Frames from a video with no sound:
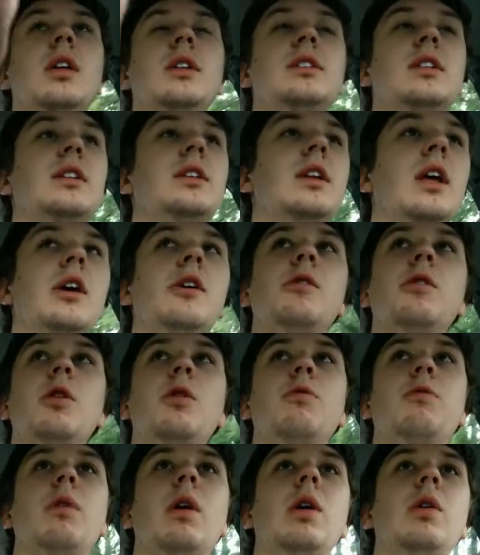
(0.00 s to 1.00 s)
it's a
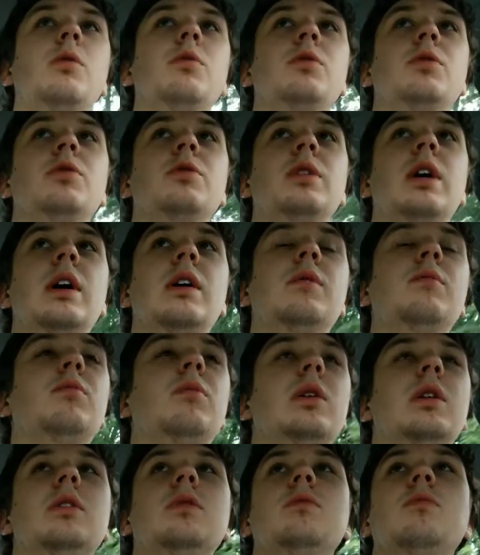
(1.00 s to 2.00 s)
narrow road. You're not.
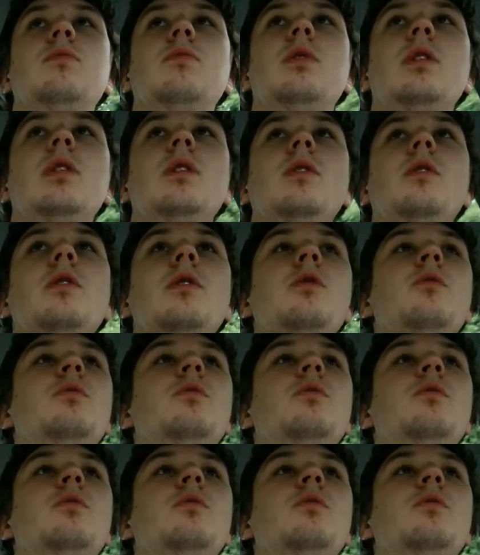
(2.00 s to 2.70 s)
What are